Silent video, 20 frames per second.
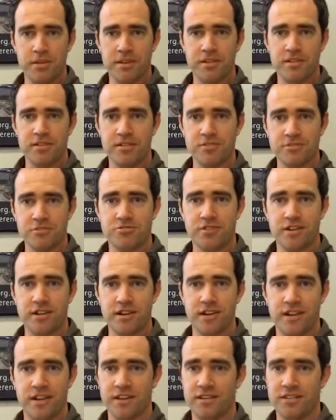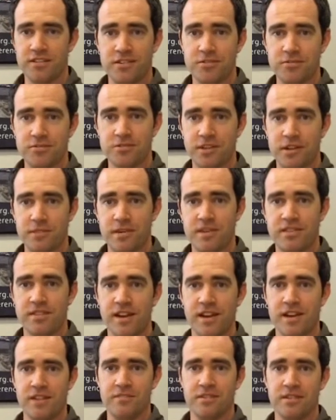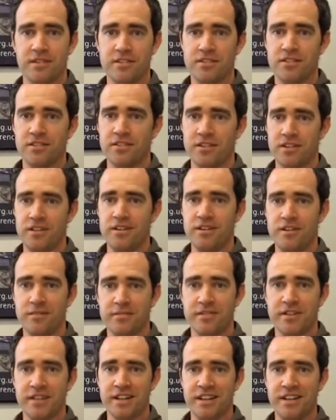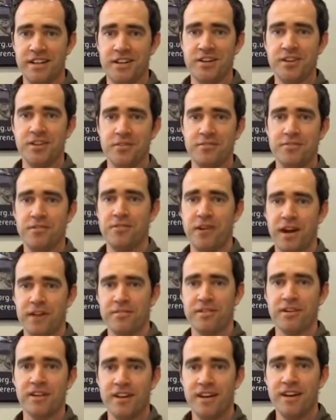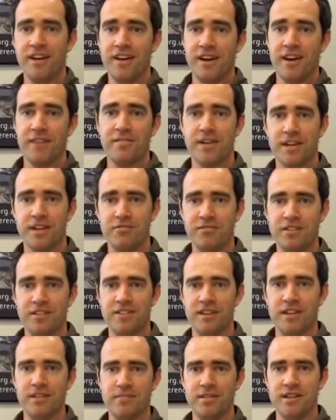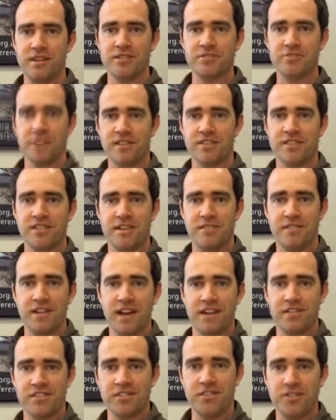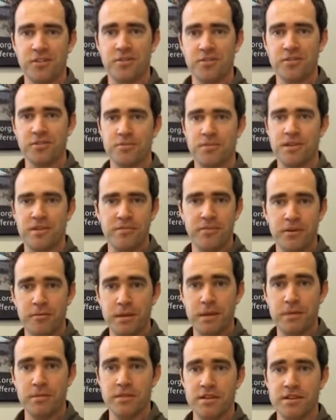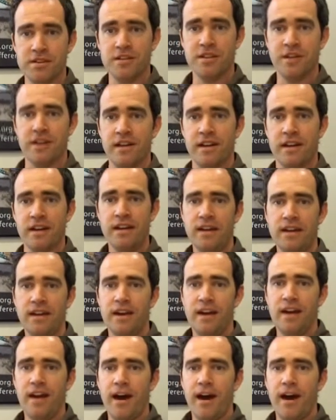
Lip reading: that are still struggling and still trying to be saved, and it's not going to look particularly good if you have a veterinary team, you know, trying to save cats and dogs when you've got people that are dying.